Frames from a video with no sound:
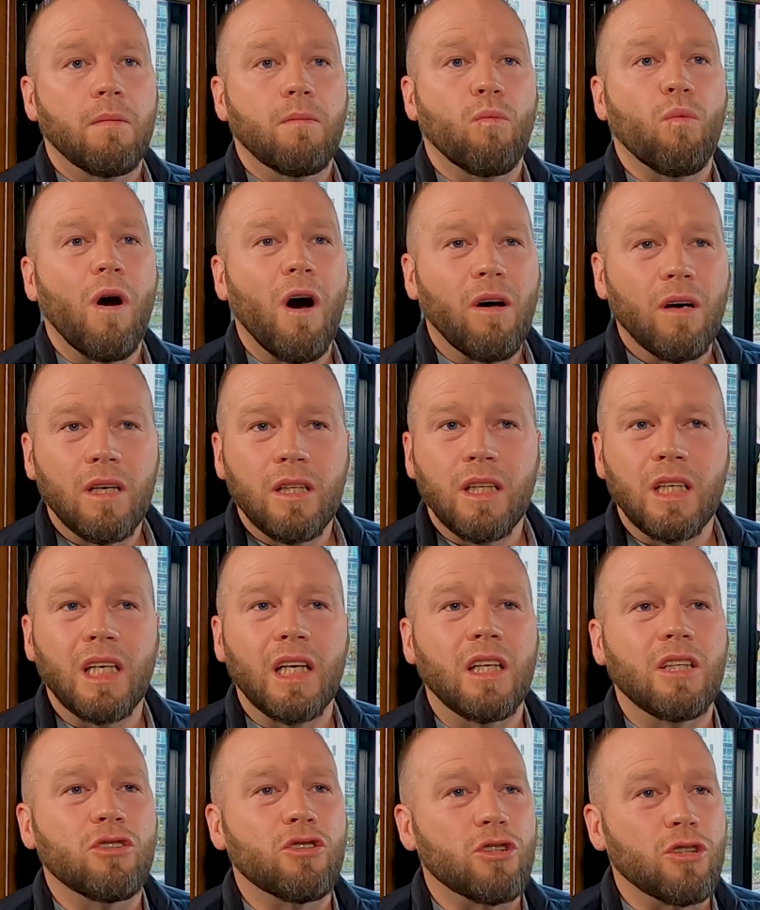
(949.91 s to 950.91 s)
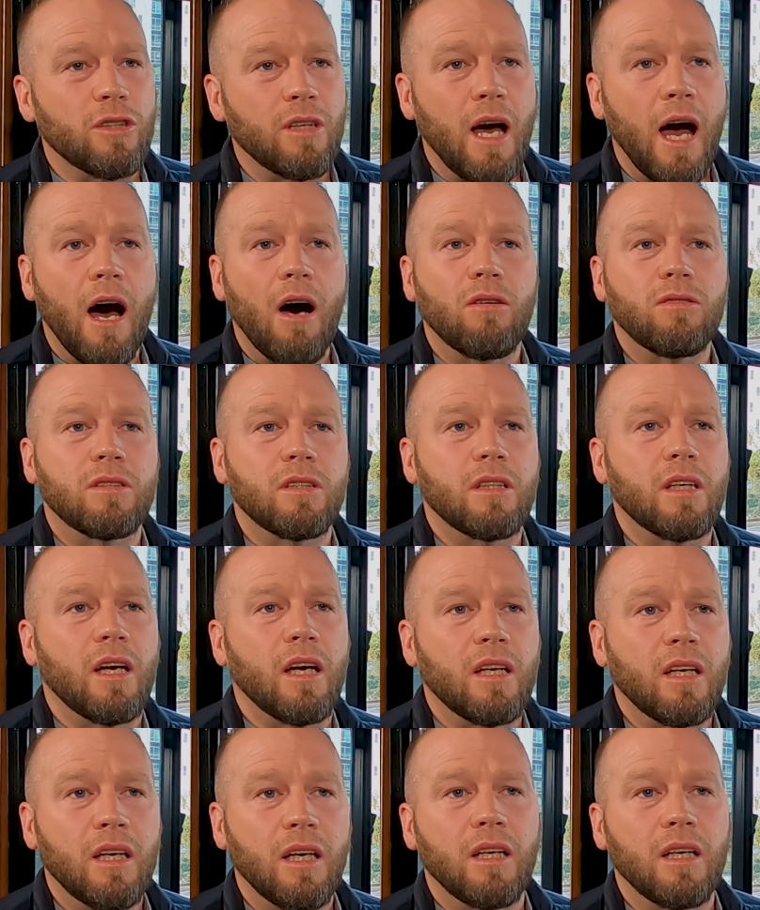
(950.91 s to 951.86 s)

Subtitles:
while in the intern housing and